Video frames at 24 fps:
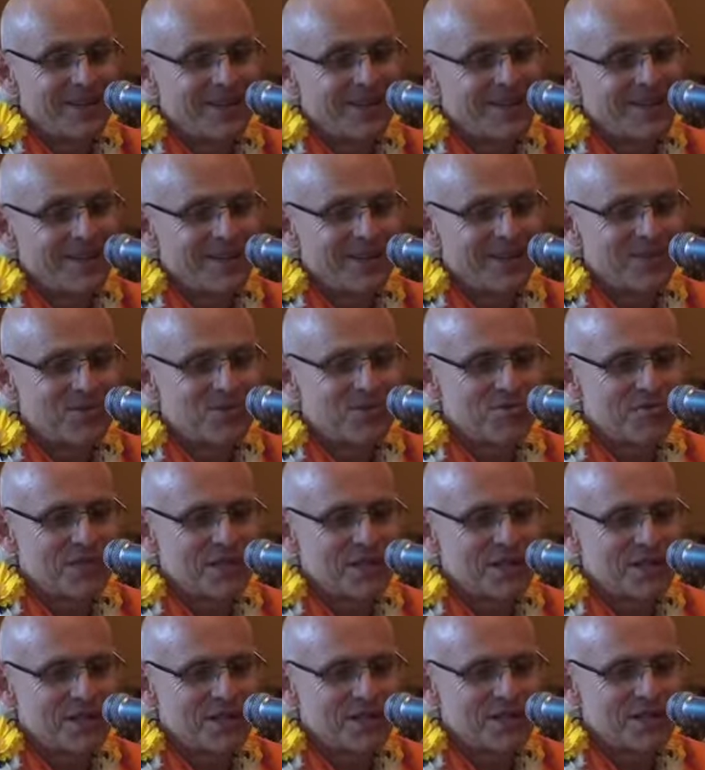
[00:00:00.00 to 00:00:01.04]
uh, that's
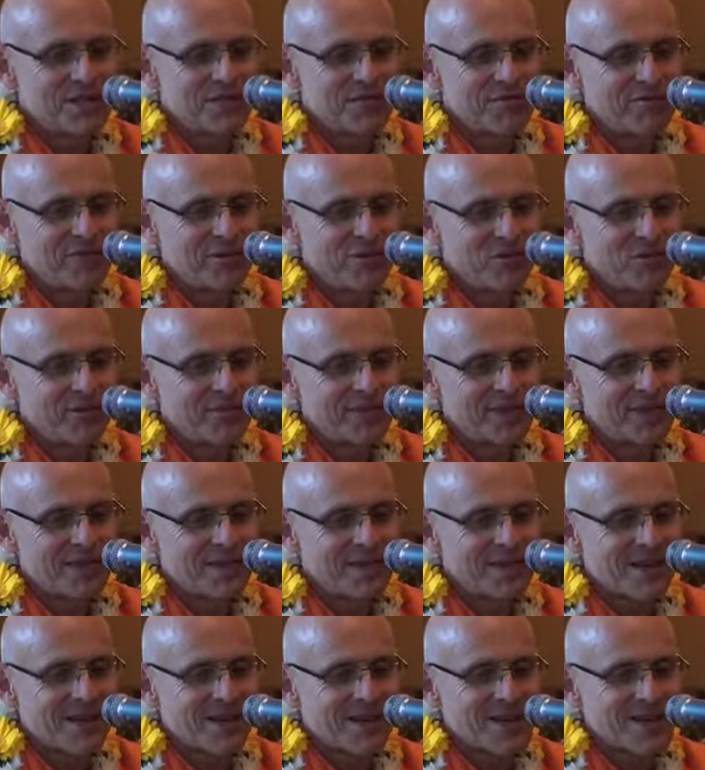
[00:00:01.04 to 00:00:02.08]
really nice of you.
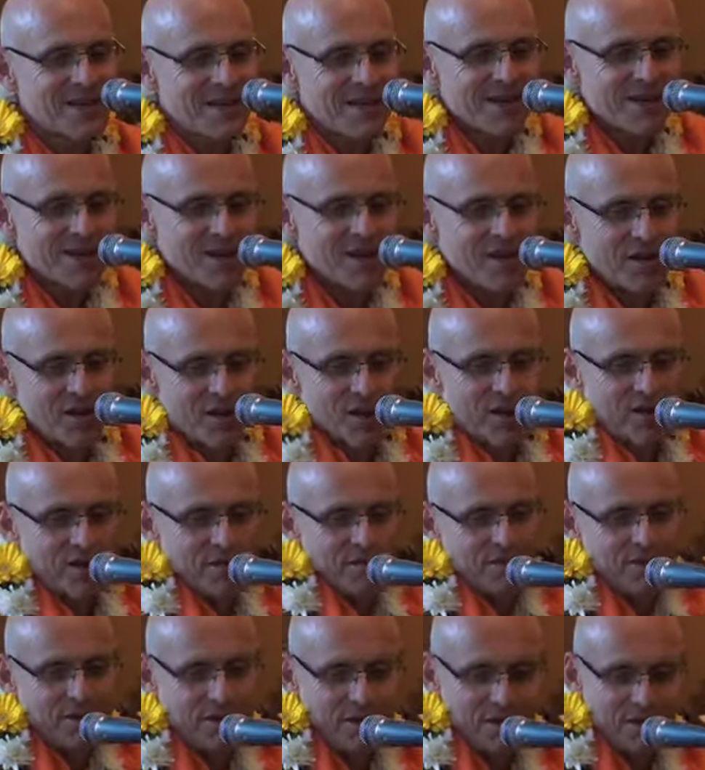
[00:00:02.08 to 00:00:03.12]

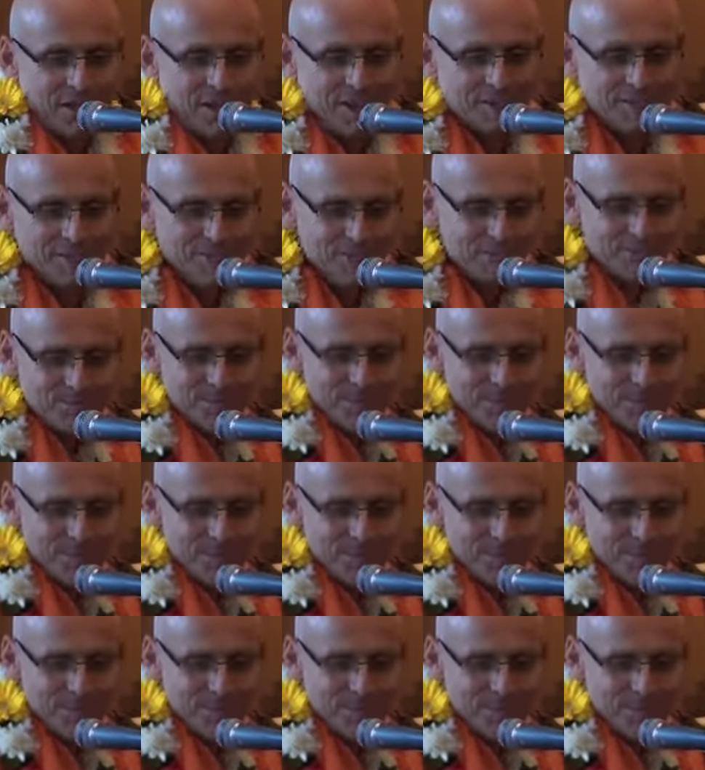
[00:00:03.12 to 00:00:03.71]
Well, um,